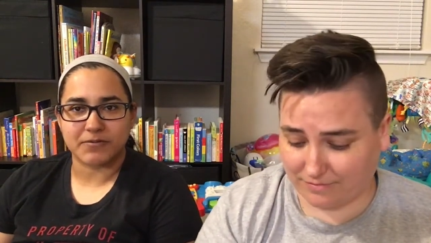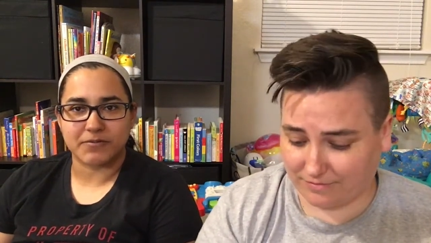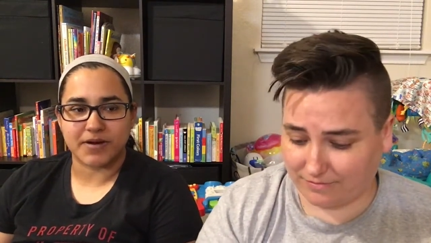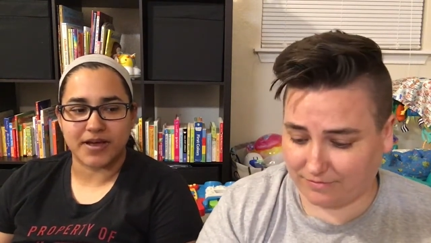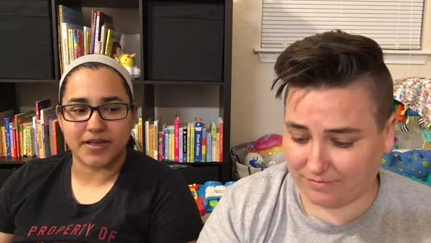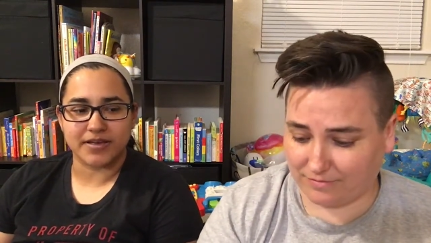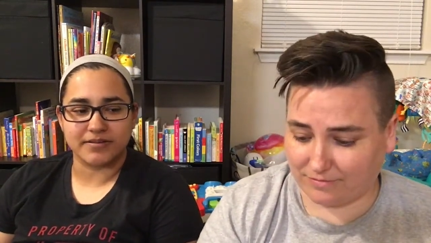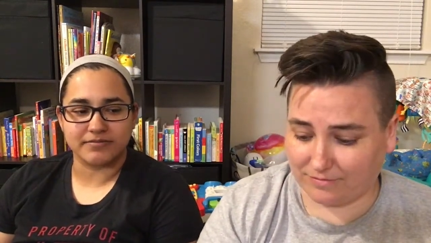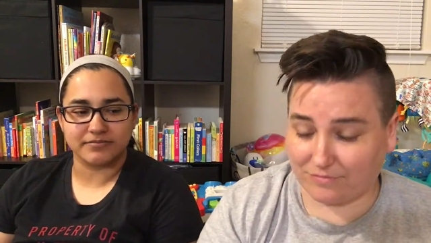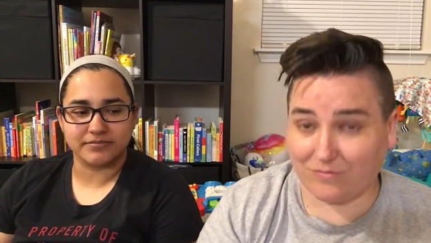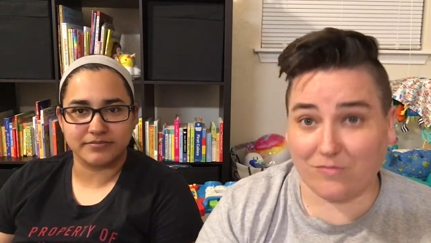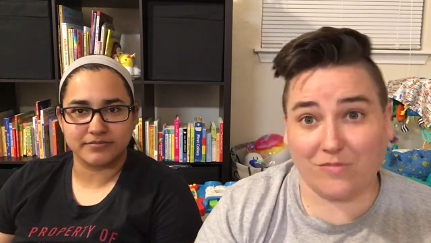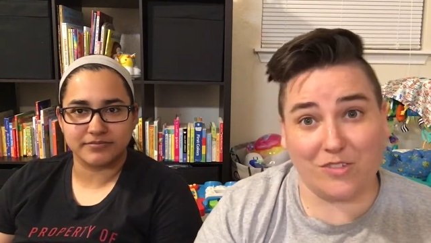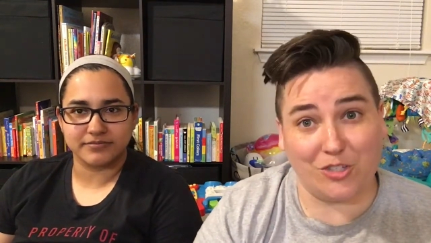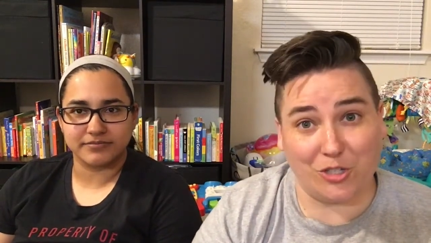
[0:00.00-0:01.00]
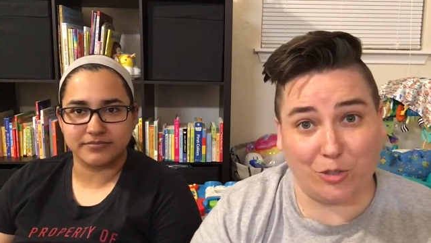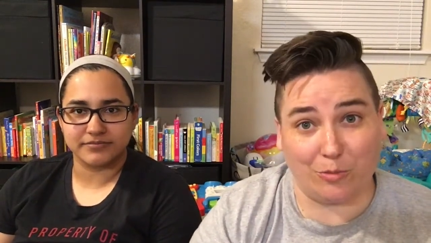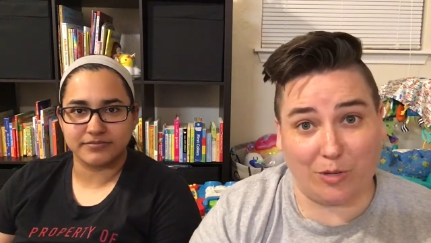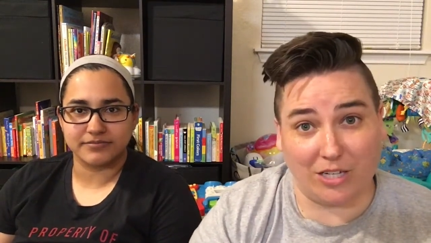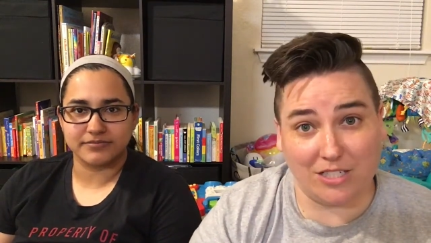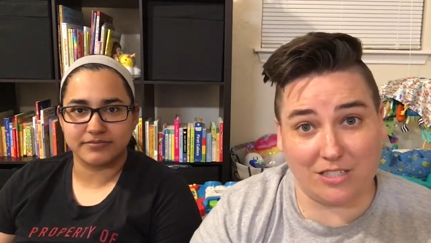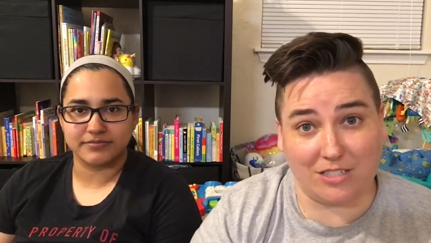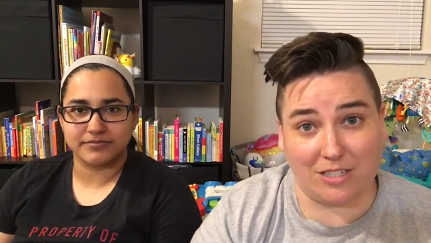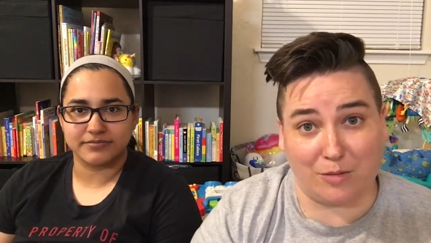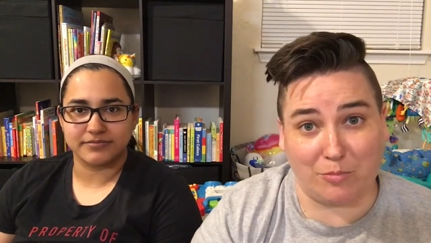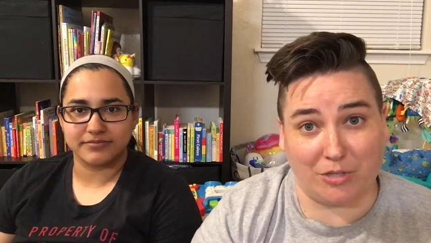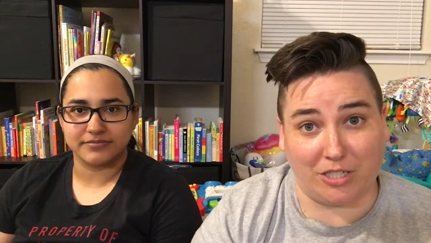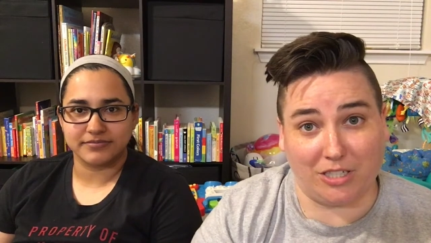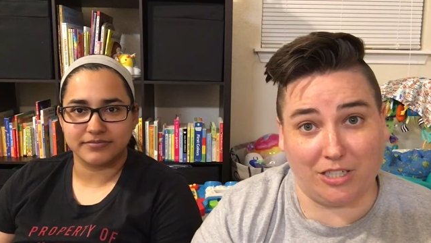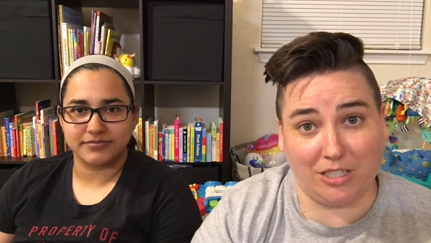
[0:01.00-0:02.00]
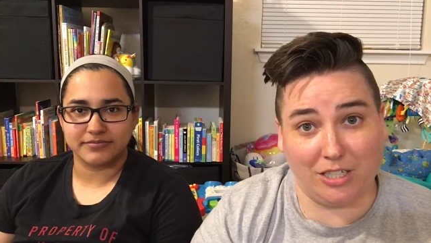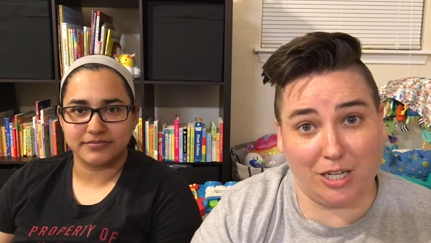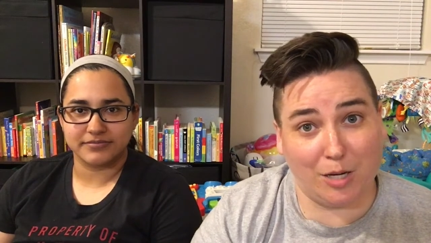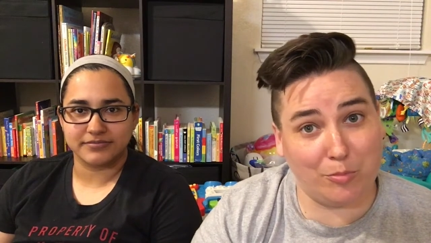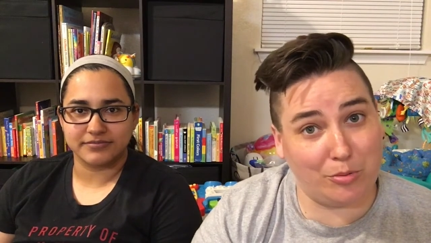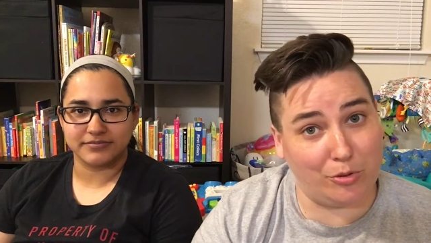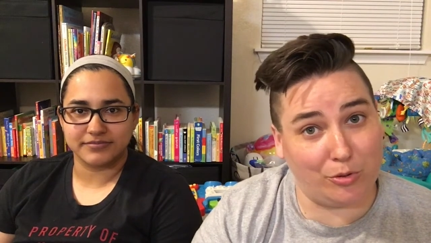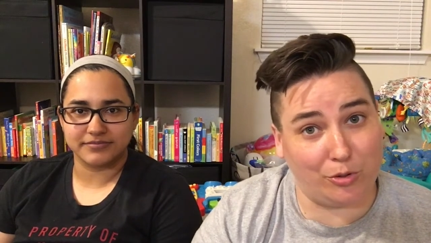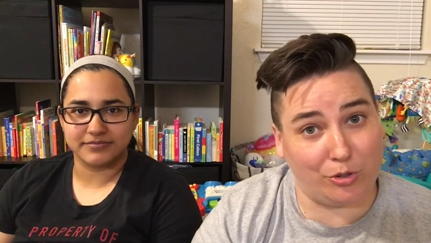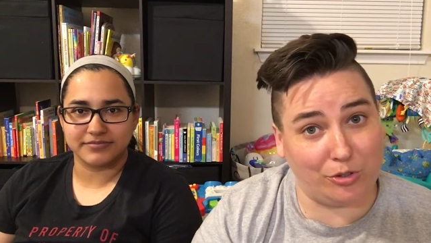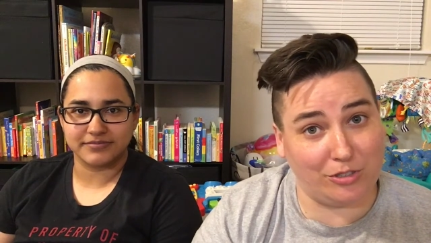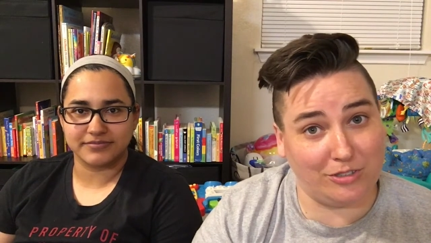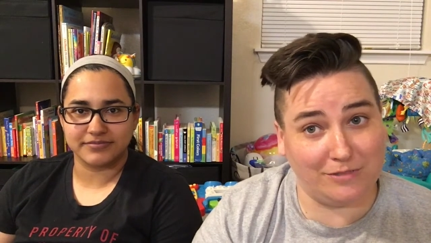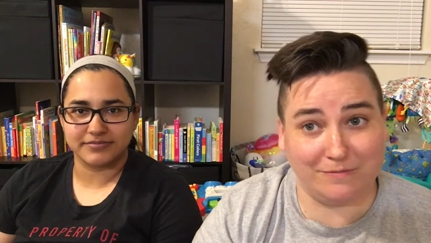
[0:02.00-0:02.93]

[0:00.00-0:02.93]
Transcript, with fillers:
Speaker 1: Why? You might step in a poodle.